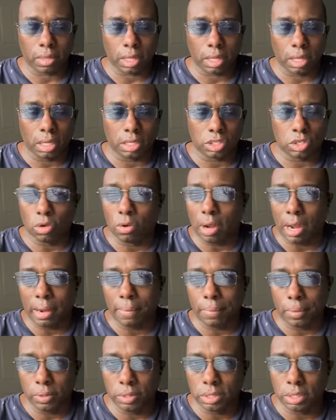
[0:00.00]
So I
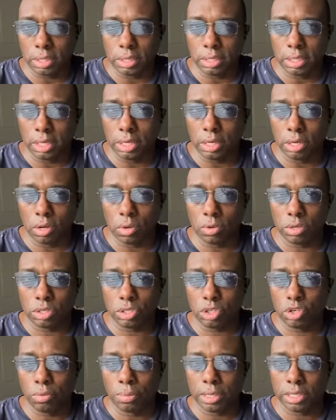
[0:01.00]
personally didn't notice
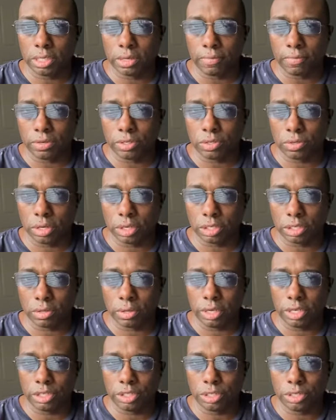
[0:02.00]
too much infrastructure
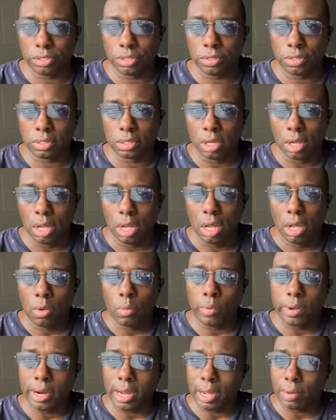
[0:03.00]
issues.
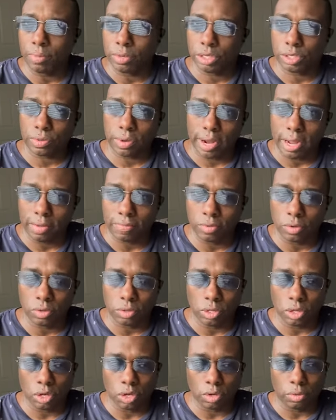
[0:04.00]
When I would travel,
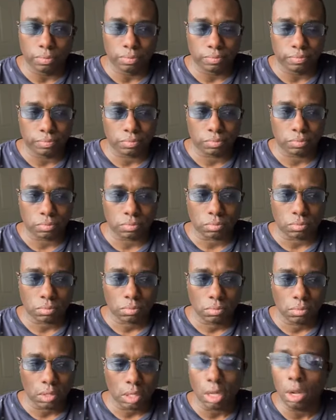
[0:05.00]
though,
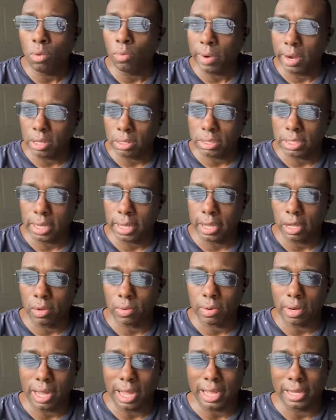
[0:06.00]
around
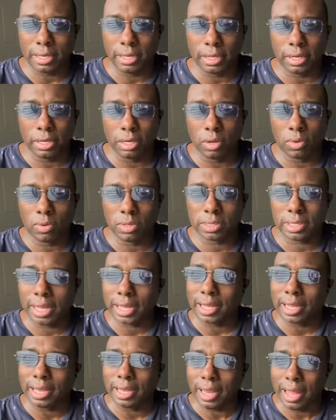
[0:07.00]
town, I did notice
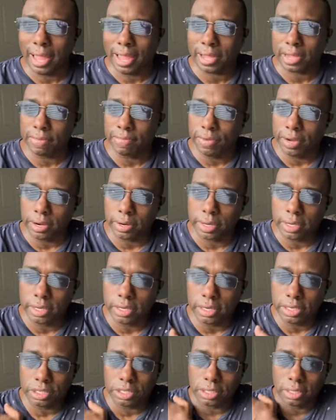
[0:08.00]
like a lack of air
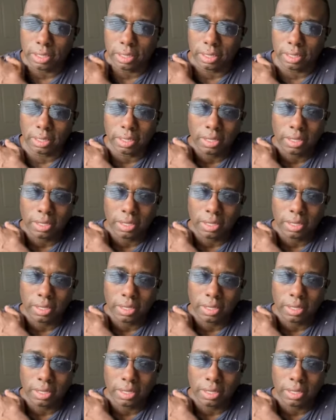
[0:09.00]
conditioning.